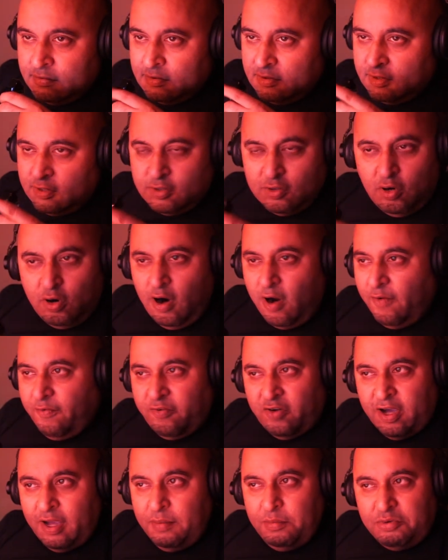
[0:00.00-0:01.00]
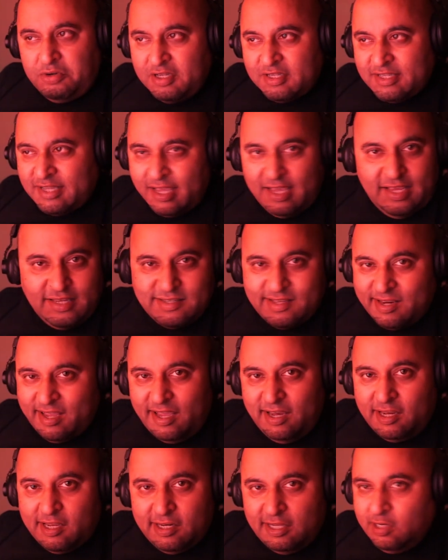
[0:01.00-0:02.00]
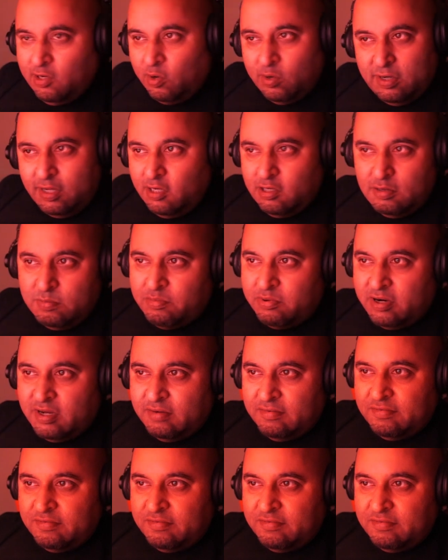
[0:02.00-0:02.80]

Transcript: It's alright for him to say he's an alien. He don't need to breathe,